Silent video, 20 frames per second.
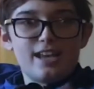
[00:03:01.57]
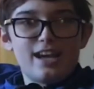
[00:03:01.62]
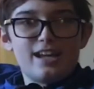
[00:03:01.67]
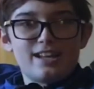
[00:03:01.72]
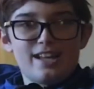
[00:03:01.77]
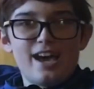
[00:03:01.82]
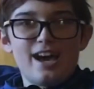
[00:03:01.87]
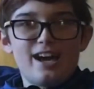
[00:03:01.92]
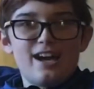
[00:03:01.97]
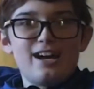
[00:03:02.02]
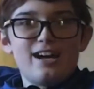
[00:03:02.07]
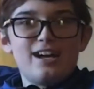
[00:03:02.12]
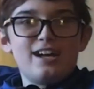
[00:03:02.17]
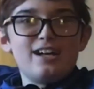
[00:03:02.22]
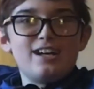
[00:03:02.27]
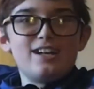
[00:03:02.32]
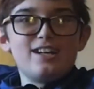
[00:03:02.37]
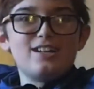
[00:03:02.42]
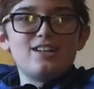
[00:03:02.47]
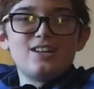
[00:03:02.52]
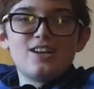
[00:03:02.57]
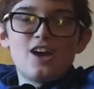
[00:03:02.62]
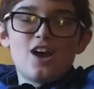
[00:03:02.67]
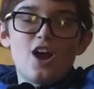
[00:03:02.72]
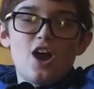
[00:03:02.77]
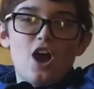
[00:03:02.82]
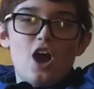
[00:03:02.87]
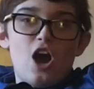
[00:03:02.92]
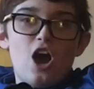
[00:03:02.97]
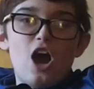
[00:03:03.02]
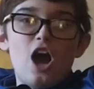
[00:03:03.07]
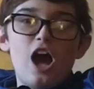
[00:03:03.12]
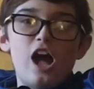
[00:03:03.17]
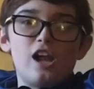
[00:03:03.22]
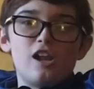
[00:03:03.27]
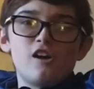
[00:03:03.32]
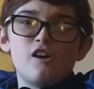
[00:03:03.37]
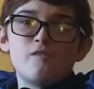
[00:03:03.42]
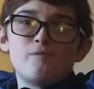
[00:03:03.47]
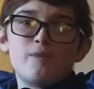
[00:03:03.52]
na na. was,
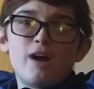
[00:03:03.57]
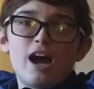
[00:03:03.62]
All of